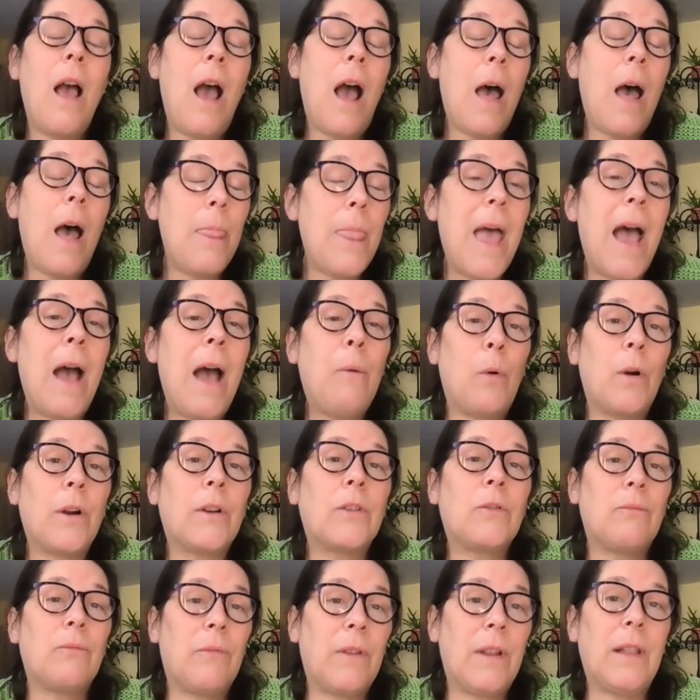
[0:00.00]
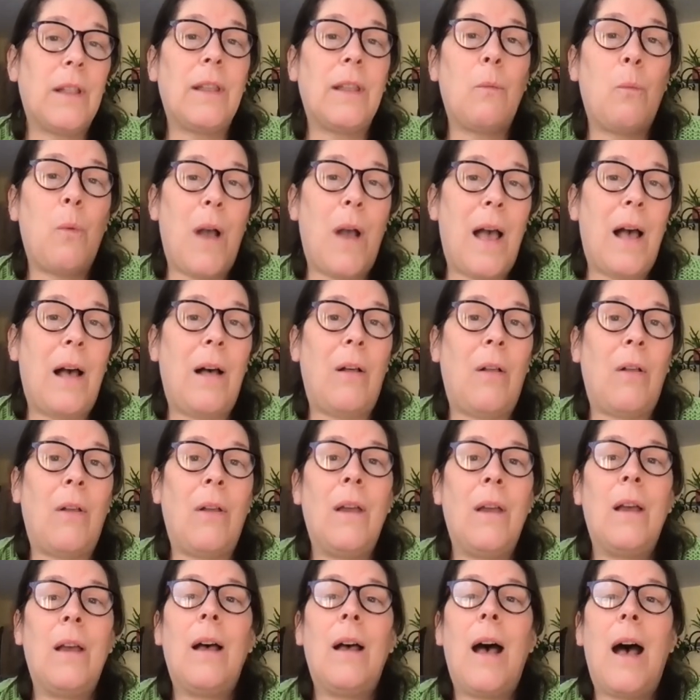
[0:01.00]
And that works really well
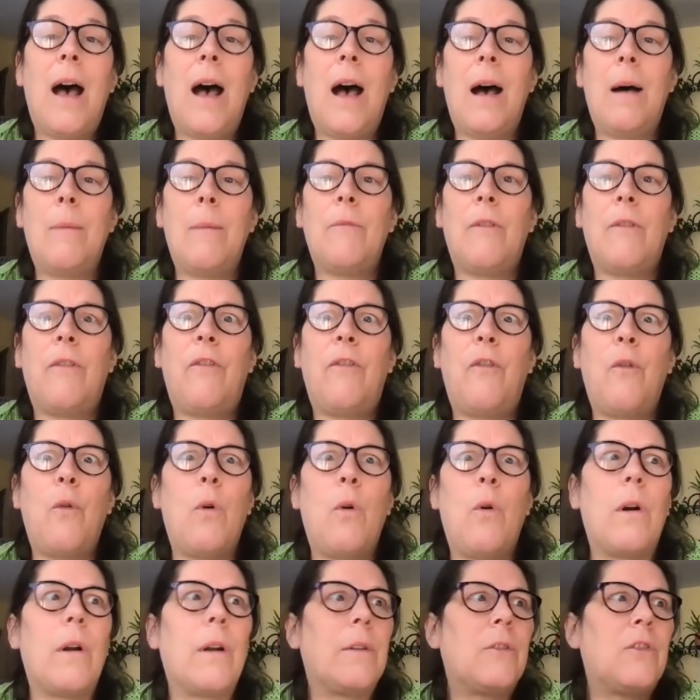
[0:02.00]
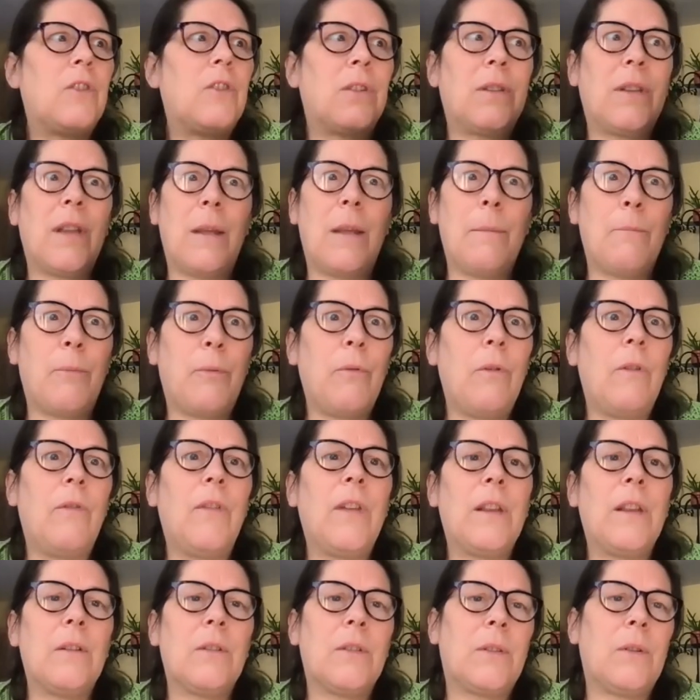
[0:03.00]
um, for just
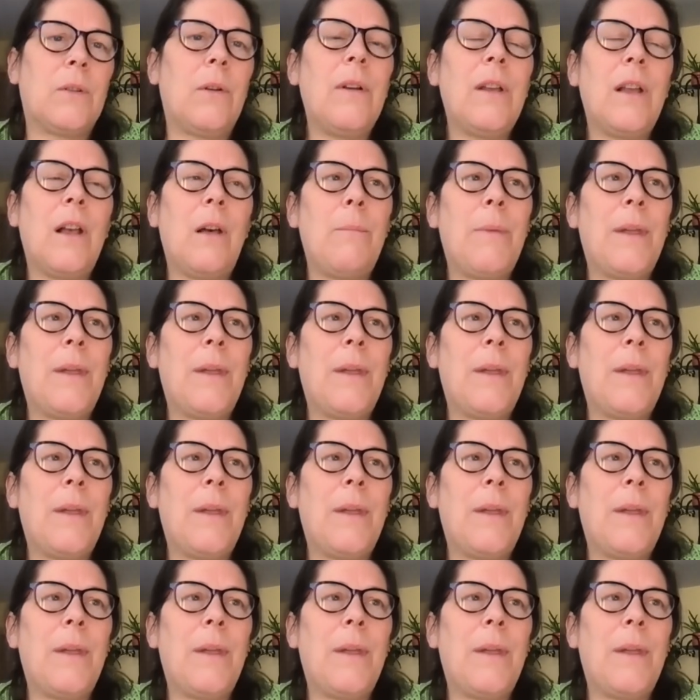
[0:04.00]
improving your soil.